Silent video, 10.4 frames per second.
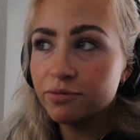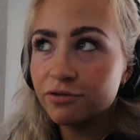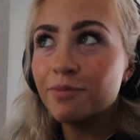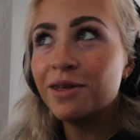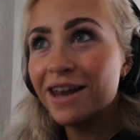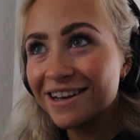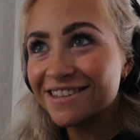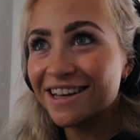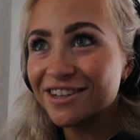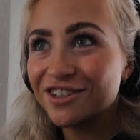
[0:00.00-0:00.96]
from the
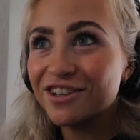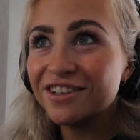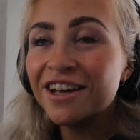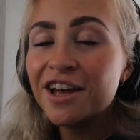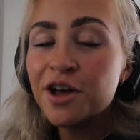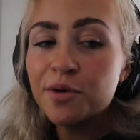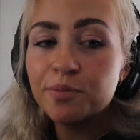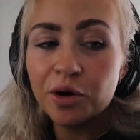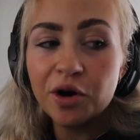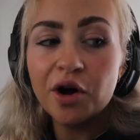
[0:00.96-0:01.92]
next session.
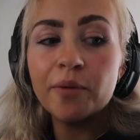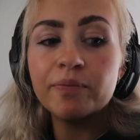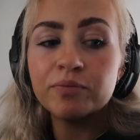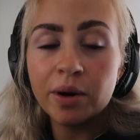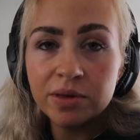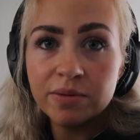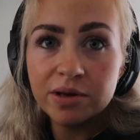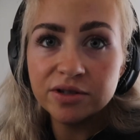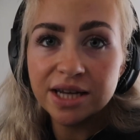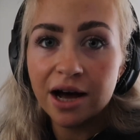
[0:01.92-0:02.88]
But prepping the
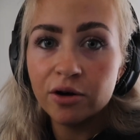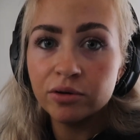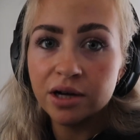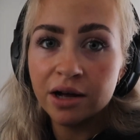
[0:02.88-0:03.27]
meals now,